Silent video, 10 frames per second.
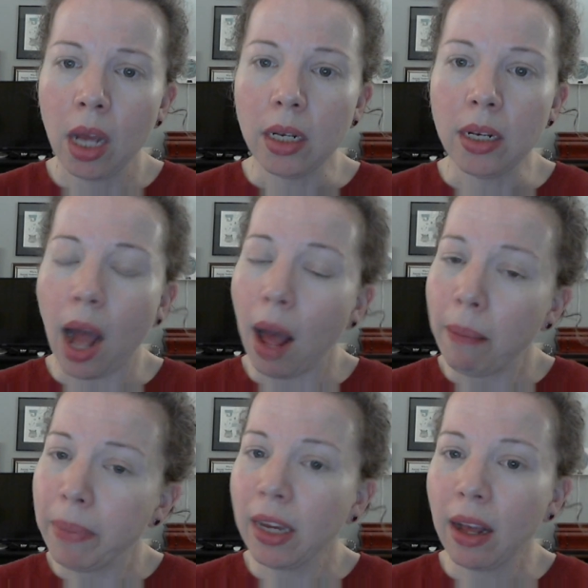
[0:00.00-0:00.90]

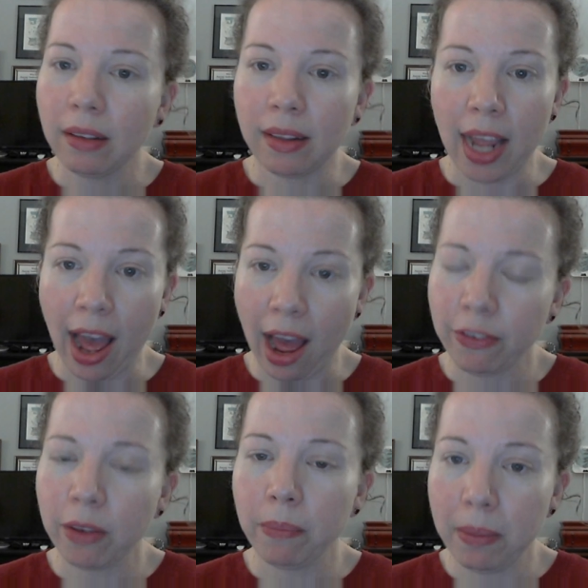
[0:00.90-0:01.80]
not because they
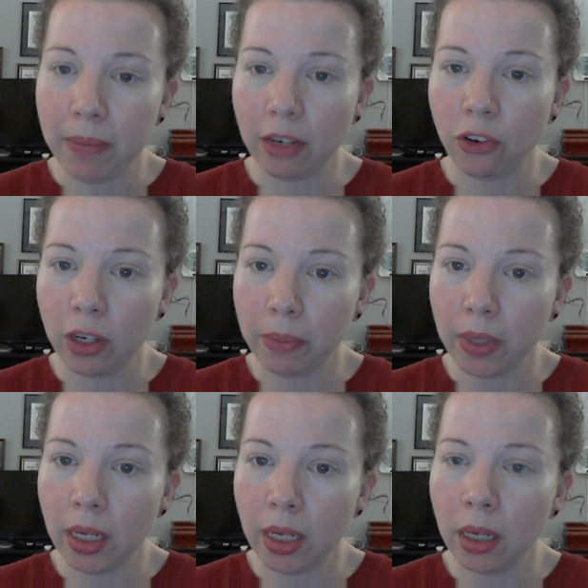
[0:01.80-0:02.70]
have to be made
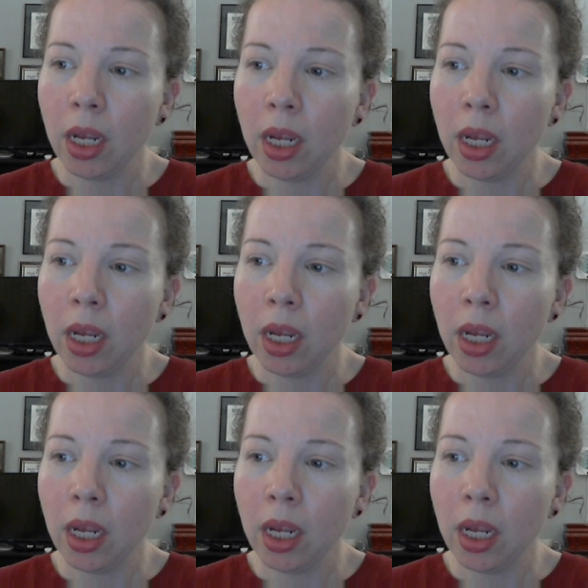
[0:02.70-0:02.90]
cheaply.